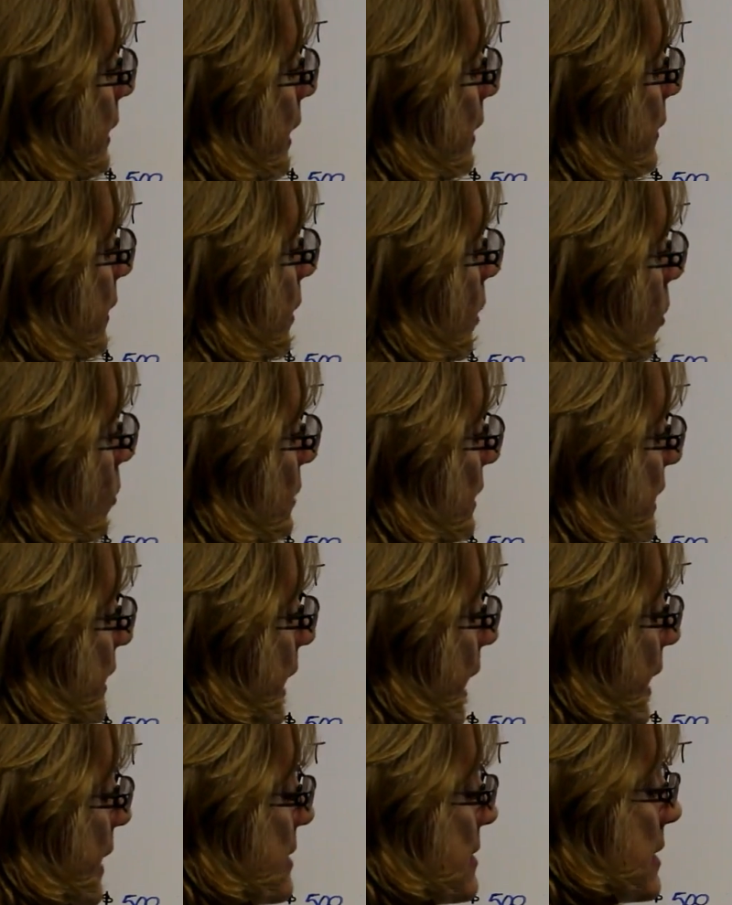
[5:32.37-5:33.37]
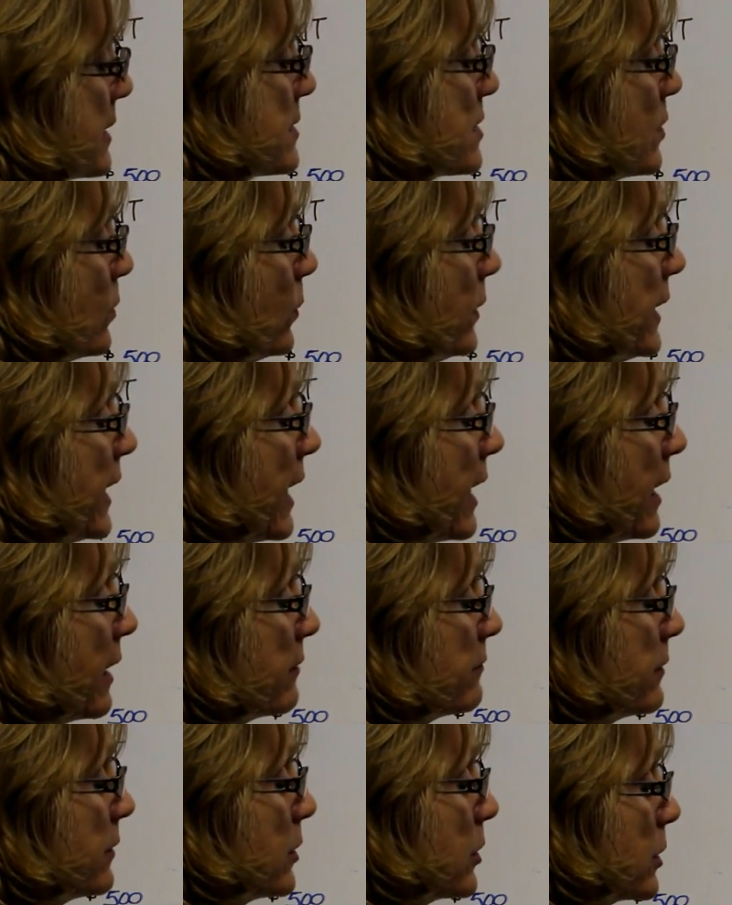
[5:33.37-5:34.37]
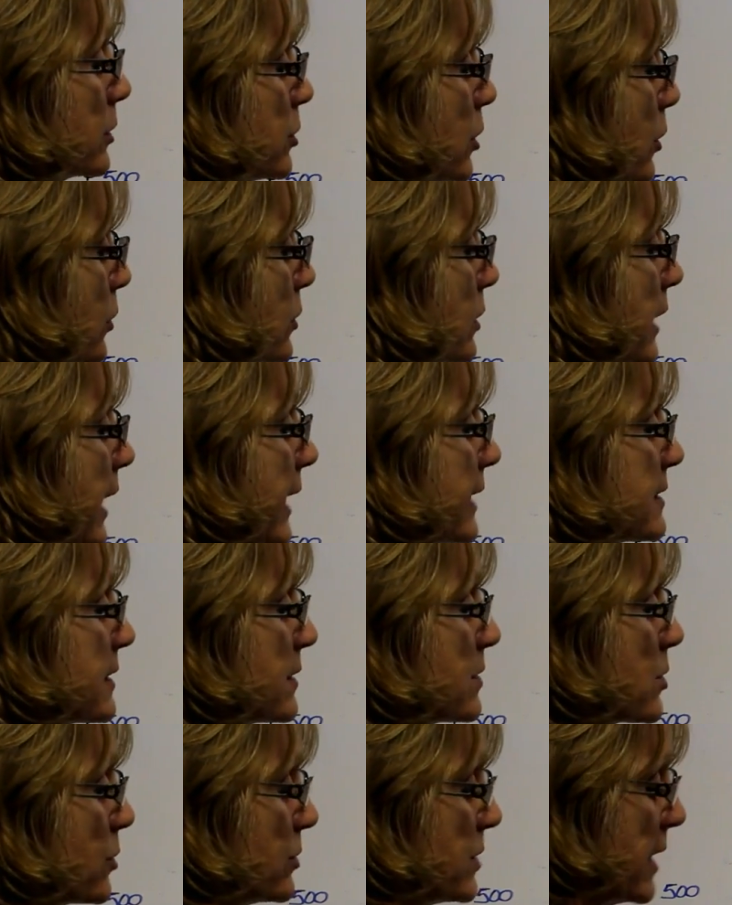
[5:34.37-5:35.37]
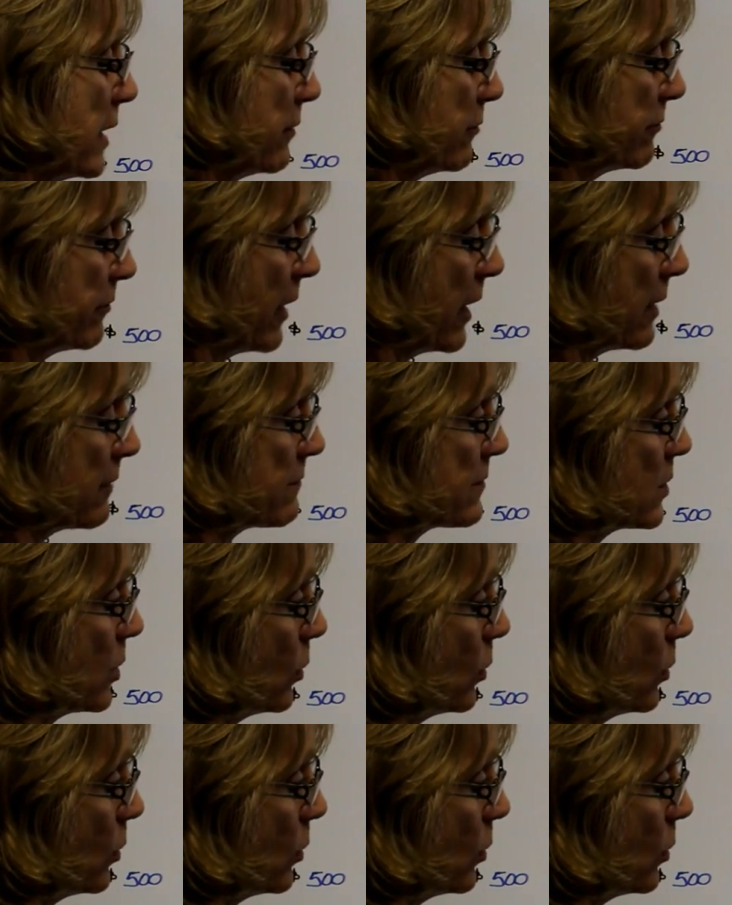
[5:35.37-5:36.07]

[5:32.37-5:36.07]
and the only assets that we have, our total assets are 10,500,